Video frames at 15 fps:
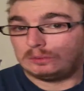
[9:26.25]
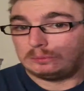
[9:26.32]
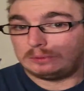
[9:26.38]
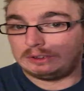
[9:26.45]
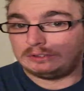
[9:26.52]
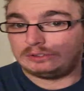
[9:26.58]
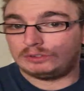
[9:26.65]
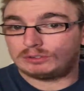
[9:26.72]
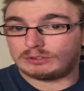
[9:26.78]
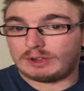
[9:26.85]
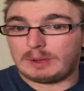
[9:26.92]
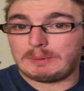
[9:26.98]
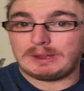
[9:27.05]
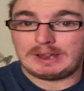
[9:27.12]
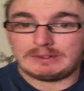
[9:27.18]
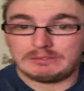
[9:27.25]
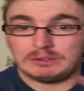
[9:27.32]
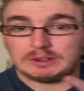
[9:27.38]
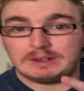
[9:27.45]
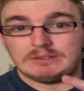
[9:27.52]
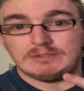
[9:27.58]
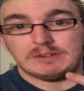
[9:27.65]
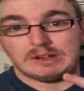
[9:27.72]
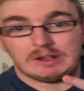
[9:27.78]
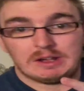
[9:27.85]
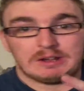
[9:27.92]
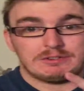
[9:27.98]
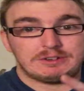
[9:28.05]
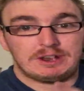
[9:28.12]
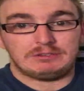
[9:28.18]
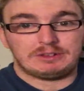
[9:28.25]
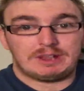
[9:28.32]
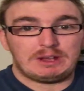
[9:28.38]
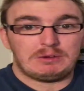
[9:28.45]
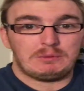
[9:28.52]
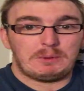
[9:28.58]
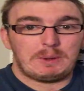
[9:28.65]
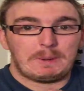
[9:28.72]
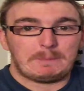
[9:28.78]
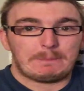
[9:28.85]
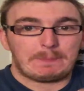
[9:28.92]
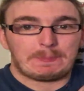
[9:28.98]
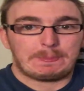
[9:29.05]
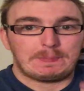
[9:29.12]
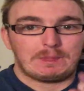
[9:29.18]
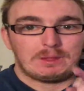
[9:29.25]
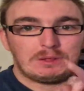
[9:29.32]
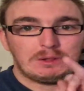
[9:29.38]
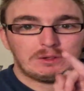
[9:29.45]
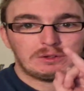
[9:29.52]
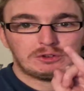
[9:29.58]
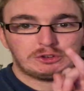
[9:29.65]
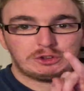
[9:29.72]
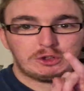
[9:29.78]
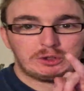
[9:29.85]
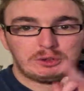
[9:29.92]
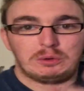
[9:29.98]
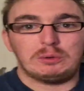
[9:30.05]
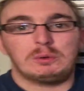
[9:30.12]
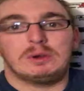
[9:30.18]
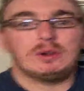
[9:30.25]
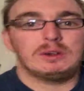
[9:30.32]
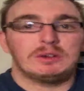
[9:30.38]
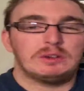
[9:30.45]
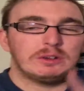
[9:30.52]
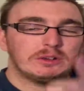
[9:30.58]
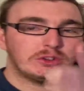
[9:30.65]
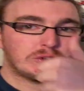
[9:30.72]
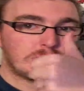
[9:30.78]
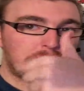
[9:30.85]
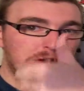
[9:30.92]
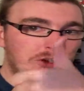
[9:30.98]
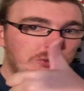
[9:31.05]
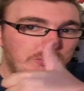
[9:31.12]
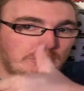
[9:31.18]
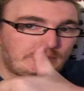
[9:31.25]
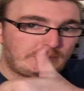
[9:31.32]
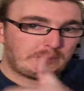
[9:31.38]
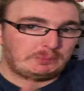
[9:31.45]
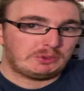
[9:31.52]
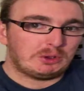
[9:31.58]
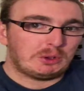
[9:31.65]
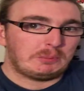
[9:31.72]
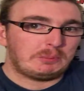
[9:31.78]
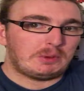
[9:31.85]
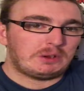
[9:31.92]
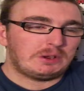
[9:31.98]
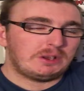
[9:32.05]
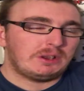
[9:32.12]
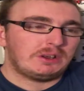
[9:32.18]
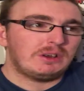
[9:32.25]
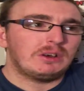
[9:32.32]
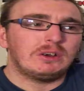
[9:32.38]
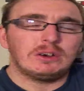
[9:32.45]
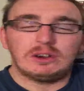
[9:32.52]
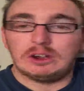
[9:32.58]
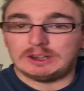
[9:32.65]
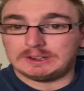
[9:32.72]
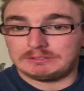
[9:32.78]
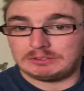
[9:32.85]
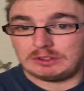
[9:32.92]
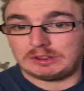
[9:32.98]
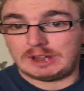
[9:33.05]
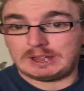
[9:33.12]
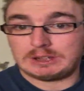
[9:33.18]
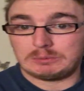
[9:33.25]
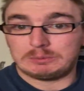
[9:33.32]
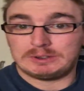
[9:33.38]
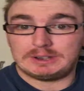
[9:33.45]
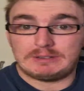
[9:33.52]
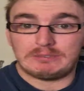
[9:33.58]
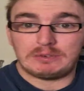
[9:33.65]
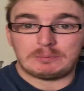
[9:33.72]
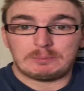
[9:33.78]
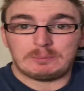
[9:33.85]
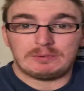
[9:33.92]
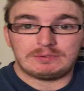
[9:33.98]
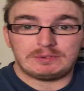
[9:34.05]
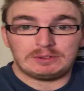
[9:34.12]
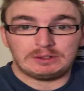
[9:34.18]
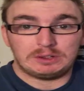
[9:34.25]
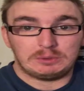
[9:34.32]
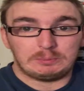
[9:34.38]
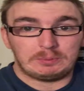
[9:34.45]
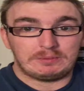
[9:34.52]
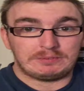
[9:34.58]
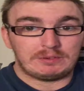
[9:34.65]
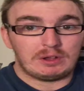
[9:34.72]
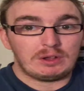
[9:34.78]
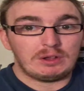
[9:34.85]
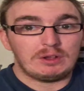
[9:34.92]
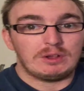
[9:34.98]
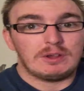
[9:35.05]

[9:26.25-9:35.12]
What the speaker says: Please subscribe and I will give you a shout out. Two, smash up the thumbs up button or give it a like, whichever you prefer.